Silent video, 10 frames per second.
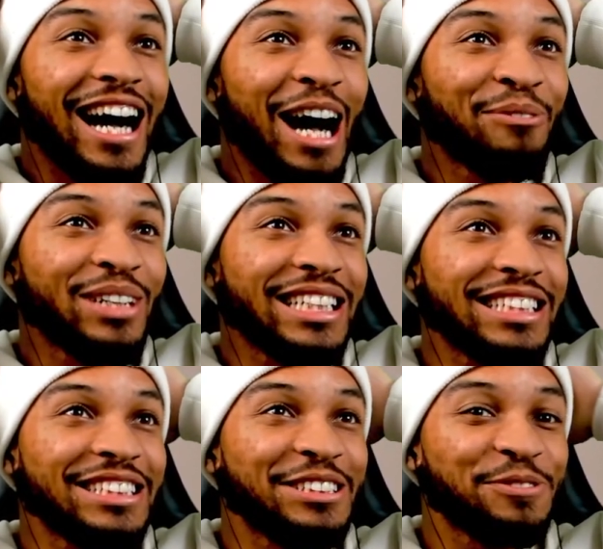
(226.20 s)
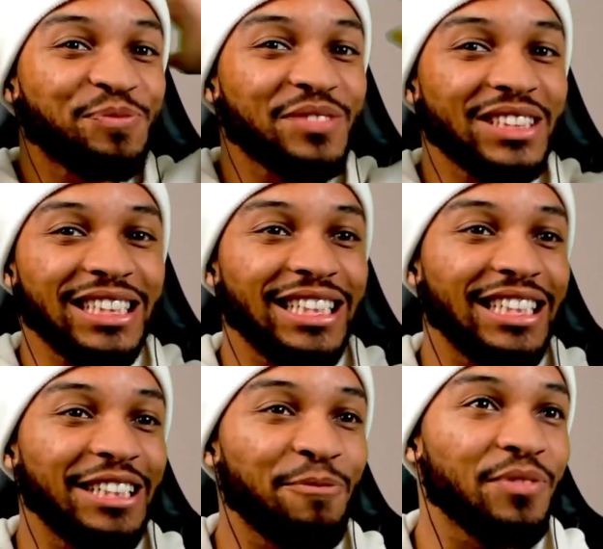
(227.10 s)
I mean,
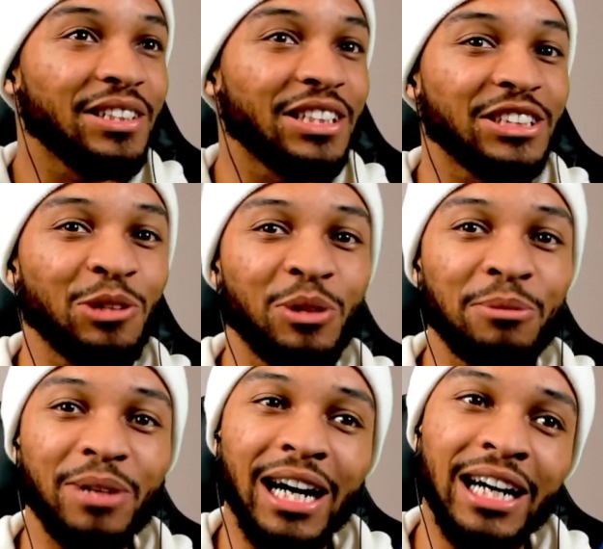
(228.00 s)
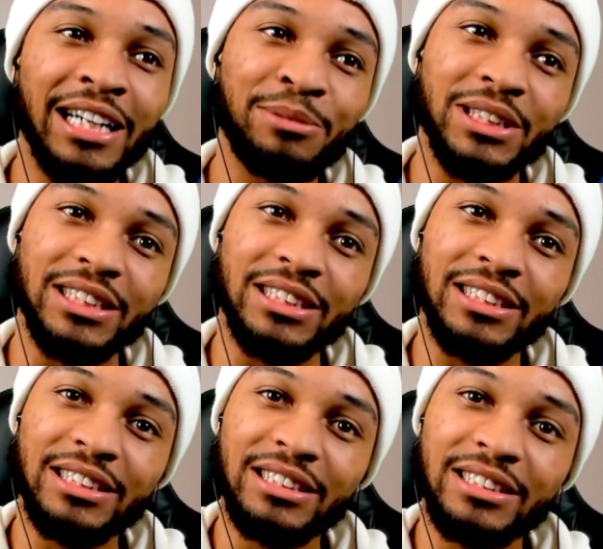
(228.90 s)
there's someone behind me.
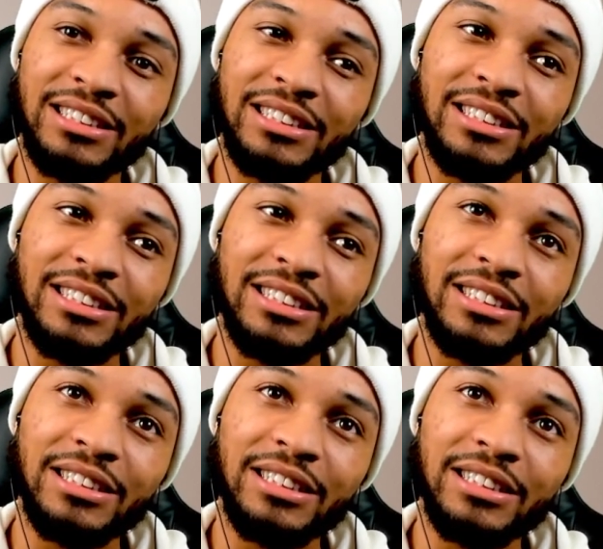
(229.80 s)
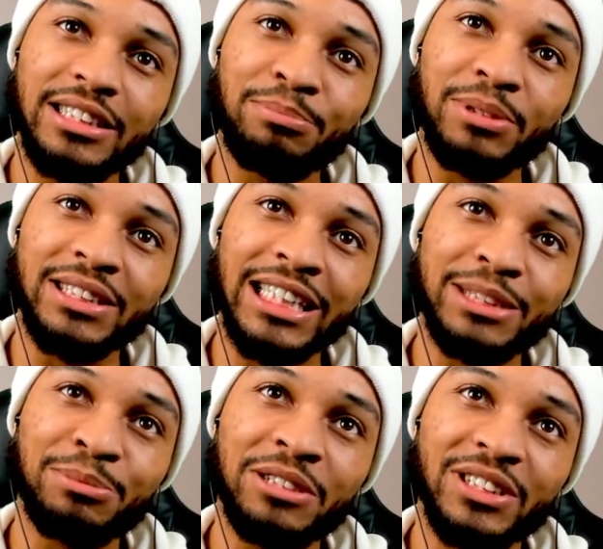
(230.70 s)
He
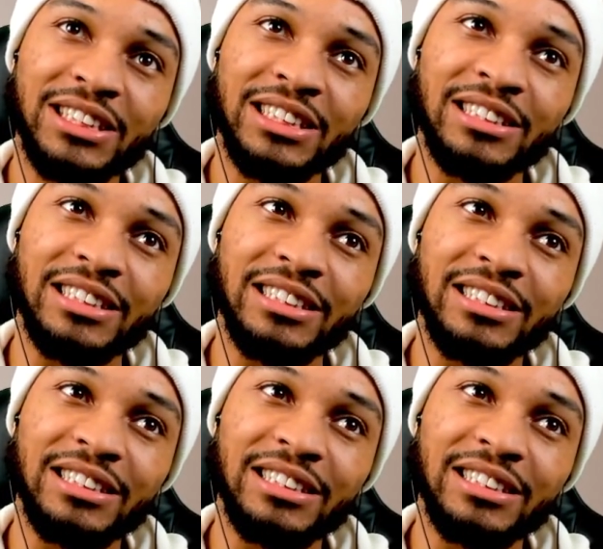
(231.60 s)
possessed me recently.